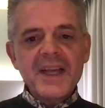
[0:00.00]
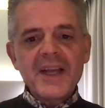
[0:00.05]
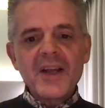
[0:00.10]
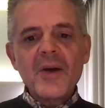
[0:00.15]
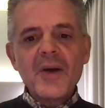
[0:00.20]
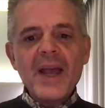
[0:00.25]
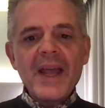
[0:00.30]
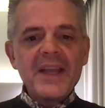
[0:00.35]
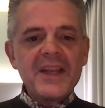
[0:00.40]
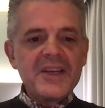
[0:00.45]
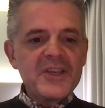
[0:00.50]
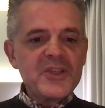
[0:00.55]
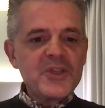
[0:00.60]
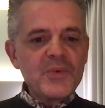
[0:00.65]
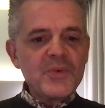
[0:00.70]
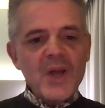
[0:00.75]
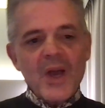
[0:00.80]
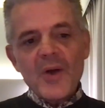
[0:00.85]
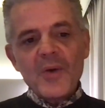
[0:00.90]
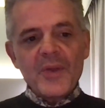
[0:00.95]
And I go, hey, did
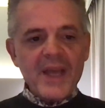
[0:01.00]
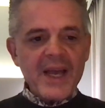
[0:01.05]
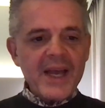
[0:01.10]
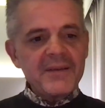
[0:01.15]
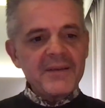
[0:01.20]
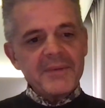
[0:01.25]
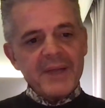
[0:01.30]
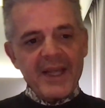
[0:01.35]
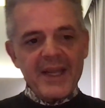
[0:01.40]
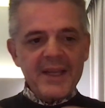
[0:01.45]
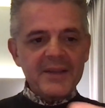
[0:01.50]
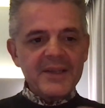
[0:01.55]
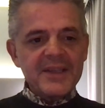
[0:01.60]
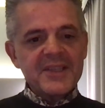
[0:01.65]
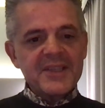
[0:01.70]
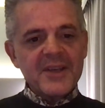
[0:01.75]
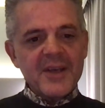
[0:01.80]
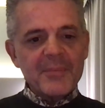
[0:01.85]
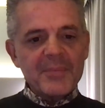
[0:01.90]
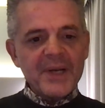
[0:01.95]
you know that, hey,
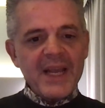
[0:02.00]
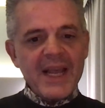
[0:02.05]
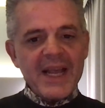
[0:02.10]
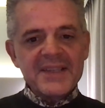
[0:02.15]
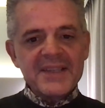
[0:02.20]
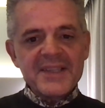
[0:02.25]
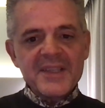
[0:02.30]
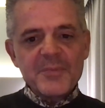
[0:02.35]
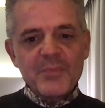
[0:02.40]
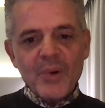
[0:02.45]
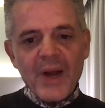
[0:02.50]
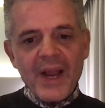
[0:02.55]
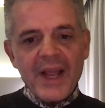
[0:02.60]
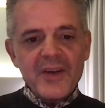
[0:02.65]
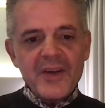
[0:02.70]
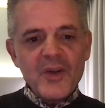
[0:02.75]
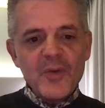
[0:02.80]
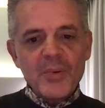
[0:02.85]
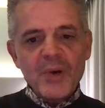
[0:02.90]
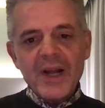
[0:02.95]
this company has this
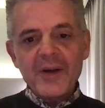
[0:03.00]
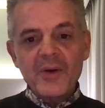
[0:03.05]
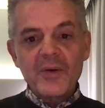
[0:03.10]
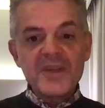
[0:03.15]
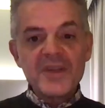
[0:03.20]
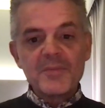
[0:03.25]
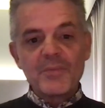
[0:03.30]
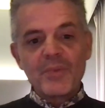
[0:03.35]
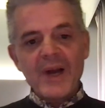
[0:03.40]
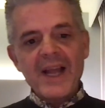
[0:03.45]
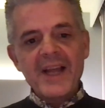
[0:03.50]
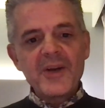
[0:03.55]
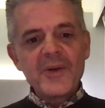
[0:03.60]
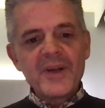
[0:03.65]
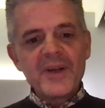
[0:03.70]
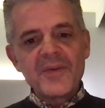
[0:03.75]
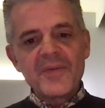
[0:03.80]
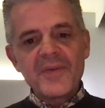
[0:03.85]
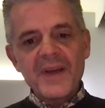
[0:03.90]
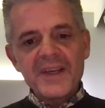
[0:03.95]
brand new product or this brand new
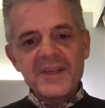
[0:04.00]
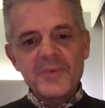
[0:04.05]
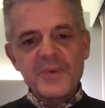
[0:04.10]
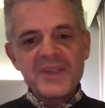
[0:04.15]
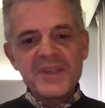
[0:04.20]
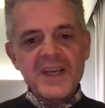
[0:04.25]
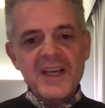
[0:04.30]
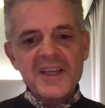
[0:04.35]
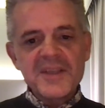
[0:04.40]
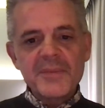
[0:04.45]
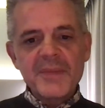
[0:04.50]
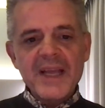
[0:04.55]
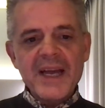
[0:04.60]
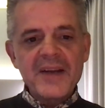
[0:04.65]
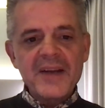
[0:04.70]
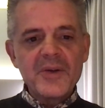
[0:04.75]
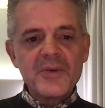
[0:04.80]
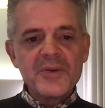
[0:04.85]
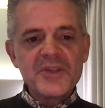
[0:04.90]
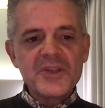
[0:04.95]
interface? We saw some of
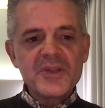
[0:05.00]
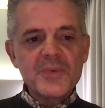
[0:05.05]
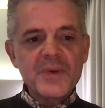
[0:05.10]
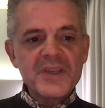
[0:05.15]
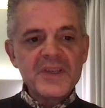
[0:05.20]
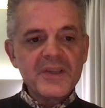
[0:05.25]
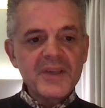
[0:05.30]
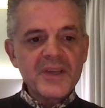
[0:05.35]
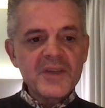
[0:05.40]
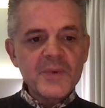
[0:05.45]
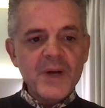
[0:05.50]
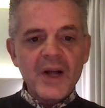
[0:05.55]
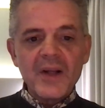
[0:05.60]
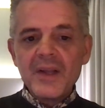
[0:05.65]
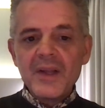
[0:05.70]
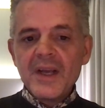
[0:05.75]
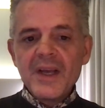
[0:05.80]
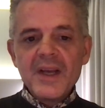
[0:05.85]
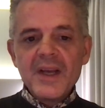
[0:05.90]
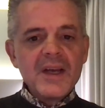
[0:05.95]
that news just recently as
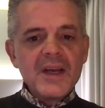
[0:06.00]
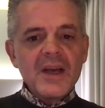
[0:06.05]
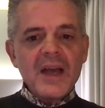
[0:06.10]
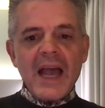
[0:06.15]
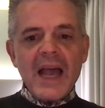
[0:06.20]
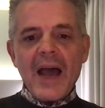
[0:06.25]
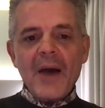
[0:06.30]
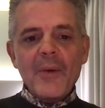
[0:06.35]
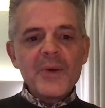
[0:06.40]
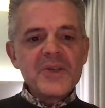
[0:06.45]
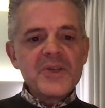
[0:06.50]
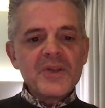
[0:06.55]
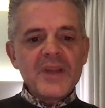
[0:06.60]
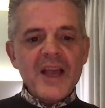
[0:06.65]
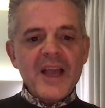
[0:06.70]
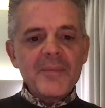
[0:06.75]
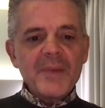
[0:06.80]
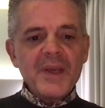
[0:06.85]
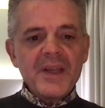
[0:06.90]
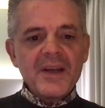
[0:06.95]
well. How would you
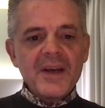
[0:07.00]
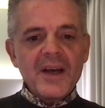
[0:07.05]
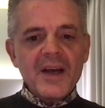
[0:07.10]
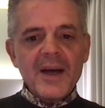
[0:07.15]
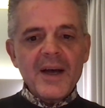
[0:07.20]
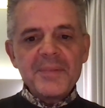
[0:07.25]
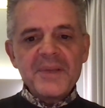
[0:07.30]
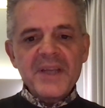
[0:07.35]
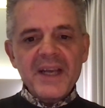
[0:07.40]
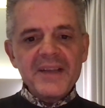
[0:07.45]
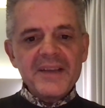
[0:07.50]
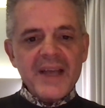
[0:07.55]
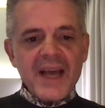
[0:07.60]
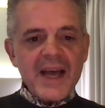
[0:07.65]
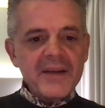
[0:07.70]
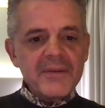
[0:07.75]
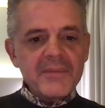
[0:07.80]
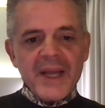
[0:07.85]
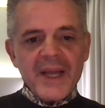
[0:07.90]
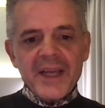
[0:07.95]
like me to update
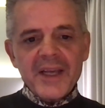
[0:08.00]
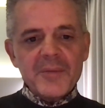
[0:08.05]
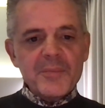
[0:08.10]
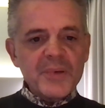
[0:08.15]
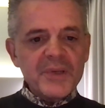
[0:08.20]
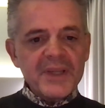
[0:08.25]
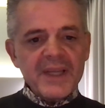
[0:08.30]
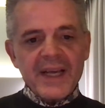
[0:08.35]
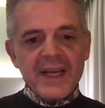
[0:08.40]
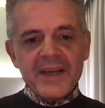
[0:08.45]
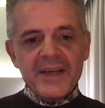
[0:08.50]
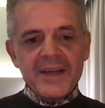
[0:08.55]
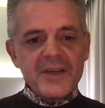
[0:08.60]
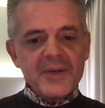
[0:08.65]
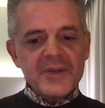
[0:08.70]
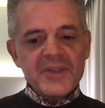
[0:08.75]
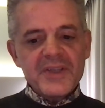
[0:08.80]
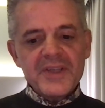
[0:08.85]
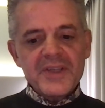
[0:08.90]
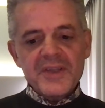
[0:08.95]
that? And I can put that into
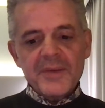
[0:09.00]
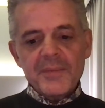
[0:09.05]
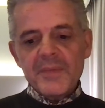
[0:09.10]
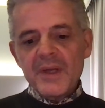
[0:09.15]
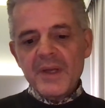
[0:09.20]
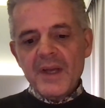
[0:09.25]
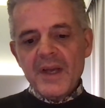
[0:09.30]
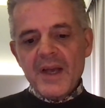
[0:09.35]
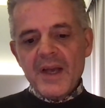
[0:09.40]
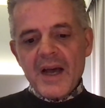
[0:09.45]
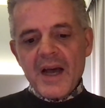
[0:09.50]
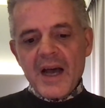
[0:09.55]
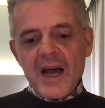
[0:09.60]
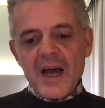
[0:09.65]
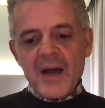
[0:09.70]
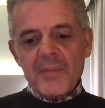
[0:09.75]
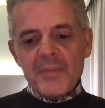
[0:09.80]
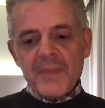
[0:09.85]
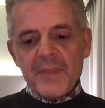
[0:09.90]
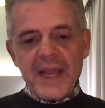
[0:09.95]
your system.
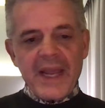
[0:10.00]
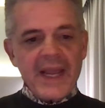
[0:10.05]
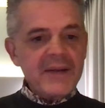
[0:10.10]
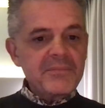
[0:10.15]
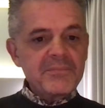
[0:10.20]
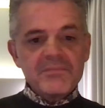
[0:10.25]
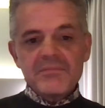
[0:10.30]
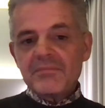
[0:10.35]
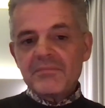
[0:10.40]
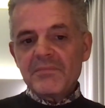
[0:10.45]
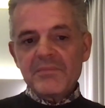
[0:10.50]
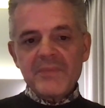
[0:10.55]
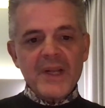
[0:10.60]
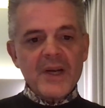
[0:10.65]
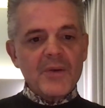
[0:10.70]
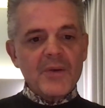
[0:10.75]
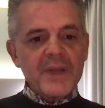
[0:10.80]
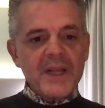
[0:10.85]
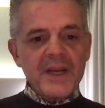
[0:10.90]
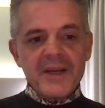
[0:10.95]
Um, and, you
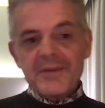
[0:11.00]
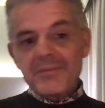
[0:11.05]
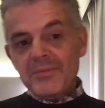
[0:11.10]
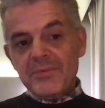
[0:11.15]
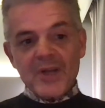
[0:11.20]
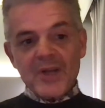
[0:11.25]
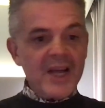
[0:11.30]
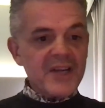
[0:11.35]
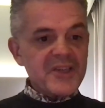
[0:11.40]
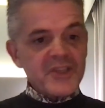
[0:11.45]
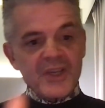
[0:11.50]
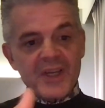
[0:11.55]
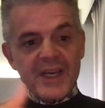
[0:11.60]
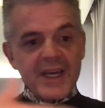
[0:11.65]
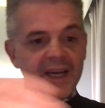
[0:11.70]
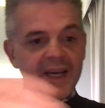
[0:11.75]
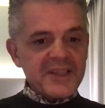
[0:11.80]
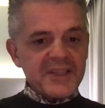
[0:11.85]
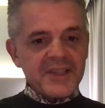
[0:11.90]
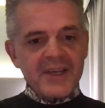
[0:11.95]
know, and it will cost you
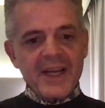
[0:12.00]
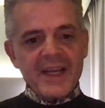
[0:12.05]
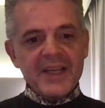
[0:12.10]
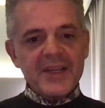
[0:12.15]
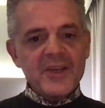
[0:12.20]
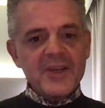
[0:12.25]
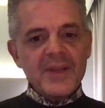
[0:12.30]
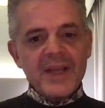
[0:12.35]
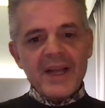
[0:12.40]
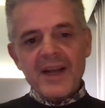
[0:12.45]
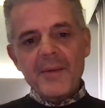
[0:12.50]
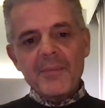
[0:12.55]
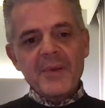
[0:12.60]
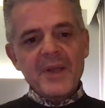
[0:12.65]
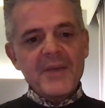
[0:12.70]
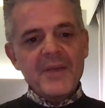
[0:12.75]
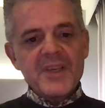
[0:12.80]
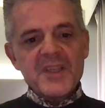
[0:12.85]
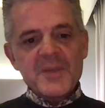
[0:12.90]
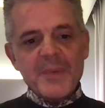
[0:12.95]
X, and I can do that. And I'm going
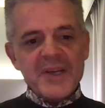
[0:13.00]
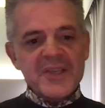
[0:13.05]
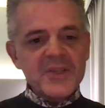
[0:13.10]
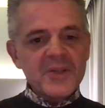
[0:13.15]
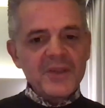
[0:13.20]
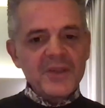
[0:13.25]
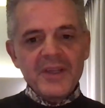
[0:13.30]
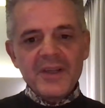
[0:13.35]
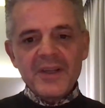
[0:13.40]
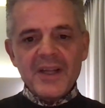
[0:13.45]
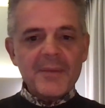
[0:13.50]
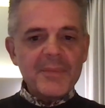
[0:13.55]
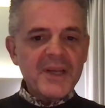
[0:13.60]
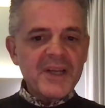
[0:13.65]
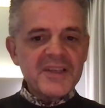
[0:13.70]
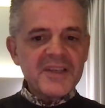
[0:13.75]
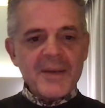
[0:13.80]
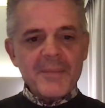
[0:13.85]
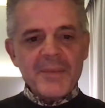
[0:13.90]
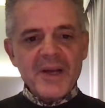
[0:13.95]
to give you a special deal on it
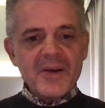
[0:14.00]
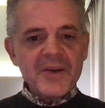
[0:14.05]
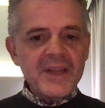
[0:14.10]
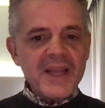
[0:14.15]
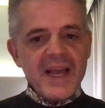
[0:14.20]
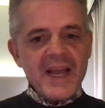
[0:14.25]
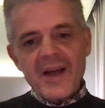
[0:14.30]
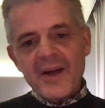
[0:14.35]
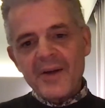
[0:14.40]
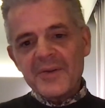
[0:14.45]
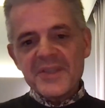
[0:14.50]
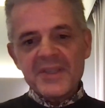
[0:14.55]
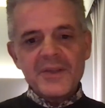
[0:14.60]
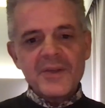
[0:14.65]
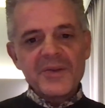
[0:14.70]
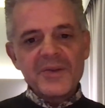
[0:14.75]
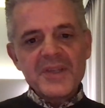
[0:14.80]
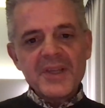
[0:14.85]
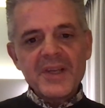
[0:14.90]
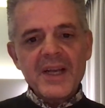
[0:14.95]
because I'm here in the house. And
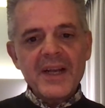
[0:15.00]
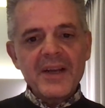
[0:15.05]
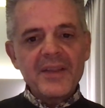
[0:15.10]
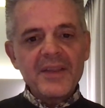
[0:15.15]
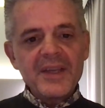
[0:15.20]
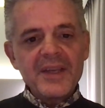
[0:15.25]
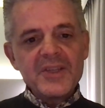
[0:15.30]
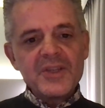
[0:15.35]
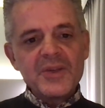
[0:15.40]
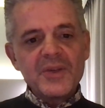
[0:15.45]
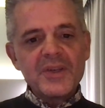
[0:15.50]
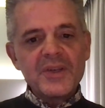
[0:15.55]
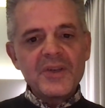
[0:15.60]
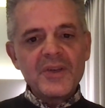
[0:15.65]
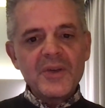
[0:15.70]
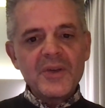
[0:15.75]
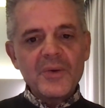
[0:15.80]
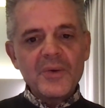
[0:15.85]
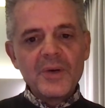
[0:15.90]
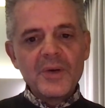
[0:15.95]
those are the kind of things you can
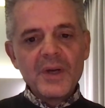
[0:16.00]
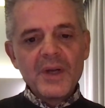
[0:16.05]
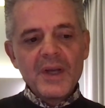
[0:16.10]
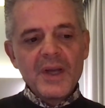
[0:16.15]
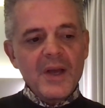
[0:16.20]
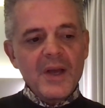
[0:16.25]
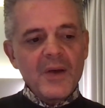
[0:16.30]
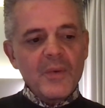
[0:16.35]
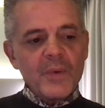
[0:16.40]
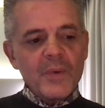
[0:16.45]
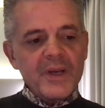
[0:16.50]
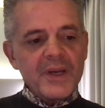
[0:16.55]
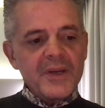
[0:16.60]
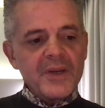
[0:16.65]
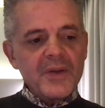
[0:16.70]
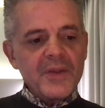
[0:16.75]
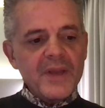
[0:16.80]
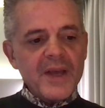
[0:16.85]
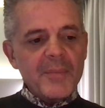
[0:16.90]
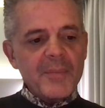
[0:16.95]
do when you
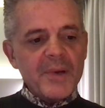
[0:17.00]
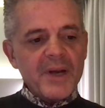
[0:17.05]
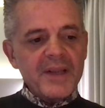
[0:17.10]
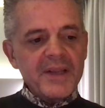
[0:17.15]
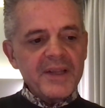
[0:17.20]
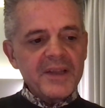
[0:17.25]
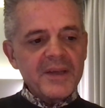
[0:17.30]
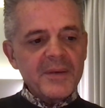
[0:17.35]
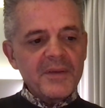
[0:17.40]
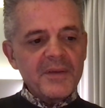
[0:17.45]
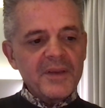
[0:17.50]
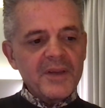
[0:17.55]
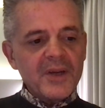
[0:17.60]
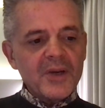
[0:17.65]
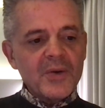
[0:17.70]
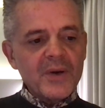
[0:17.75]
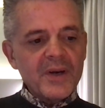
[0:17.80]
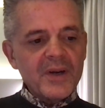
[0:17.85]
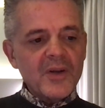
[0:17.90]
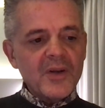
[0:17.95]
do that. But I think the, the
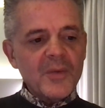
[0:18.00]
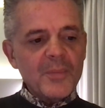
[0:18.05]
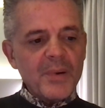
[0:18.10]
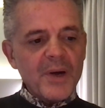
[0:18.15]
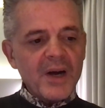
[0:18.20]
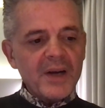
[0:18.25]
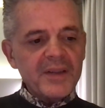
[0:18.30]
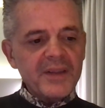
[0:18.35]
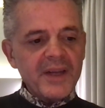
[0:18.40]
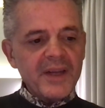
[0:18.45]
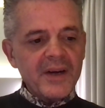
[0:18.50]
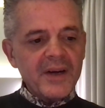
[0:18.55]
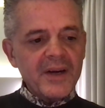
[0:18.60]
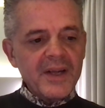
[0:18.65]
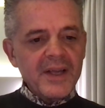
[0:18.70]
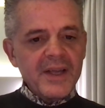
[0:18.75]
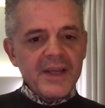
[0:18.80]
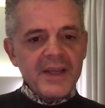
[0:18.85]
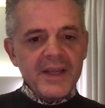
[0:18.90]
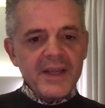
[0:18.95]
critical part there
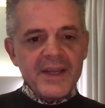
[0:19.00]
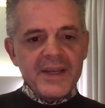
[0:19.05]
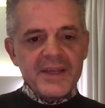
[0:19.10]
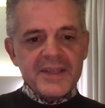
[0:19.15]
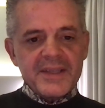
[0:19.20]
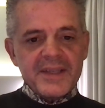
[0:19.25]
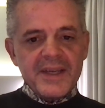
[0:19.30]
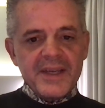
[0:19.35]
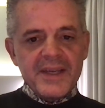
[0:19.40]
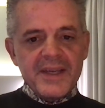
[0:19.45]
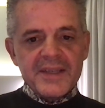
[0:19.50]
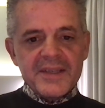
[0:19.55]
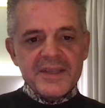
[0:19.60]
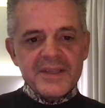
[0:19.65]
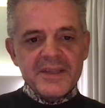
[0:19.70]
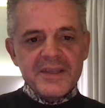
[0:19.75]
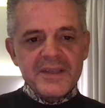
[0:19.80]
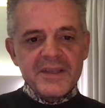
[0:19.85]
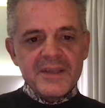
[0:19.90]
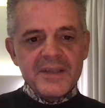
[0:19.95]
is,
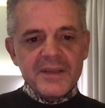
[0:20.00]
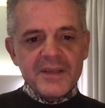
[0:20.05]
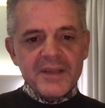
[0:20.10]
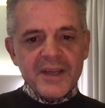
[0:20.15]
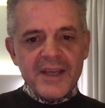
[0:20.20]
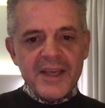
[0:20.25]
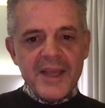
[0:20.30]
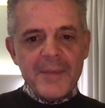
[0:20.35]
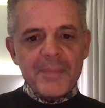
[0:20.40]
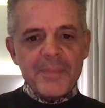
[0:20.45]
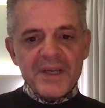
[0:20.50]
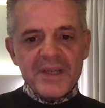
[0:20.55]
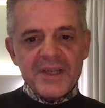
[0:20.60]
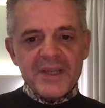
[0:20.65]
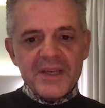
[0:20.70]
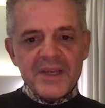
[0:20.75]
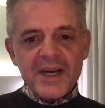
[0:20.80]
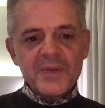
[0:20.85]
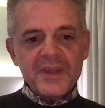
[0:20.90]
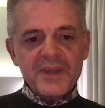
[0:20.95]
is to keep in
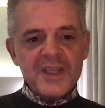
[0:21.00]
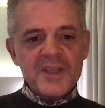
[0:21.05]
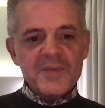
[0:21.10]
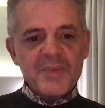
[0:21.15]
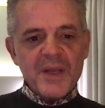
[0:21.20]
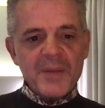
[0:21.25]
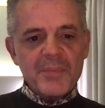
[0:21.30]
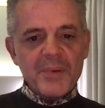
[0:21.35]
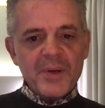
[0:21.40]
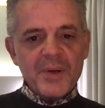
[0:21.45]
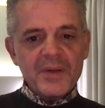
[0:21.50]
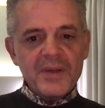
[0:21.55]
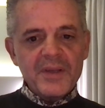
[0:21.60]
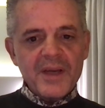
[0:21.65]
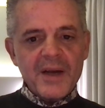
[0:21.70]
touch with these people.